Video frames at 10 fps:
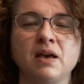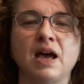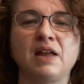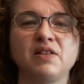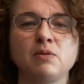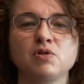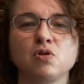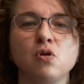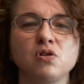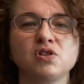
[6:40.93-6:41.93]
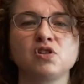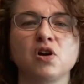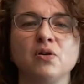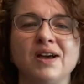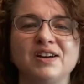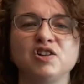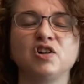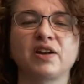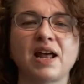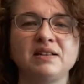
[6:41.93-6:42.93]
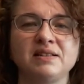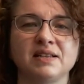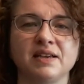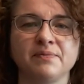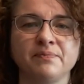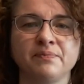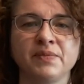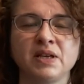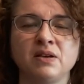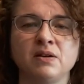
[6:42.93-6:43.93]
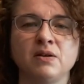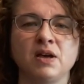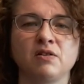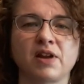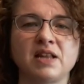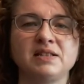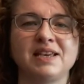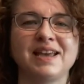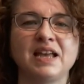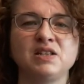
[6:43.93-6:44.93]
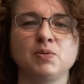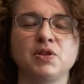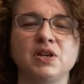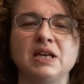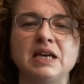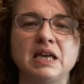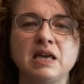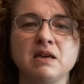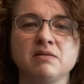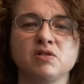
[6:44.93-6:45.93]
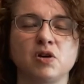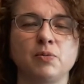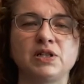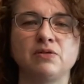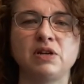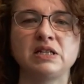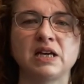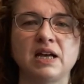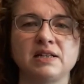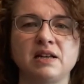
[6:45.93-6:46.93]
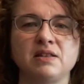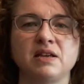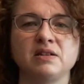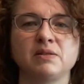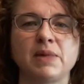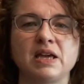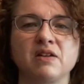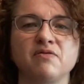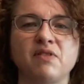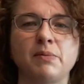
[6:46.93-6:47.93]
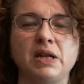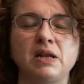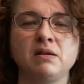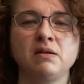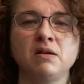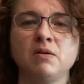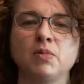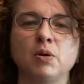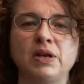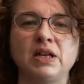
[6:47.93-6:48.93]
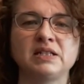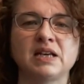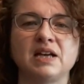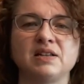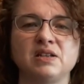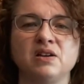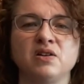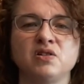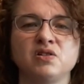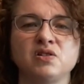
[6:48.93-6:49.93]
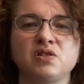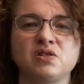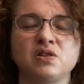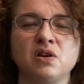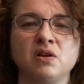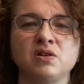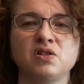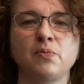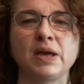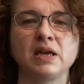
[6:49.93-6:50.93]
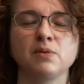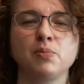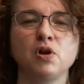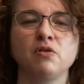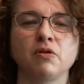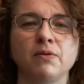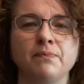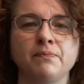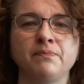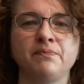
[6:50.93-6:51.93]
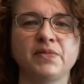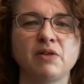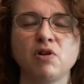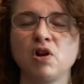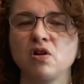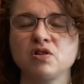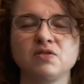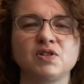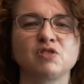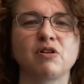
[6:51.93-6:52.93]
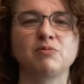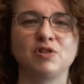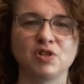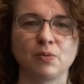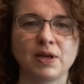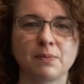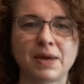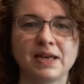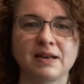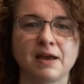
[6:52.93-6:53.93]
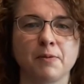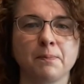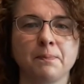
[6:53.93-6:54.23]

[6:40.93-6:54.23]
And there was also grande. Grande ends with an E, so we don't need to add anything to make it feminine, but we need to add a s to make it plural. There are lots of descriptions that we can make now.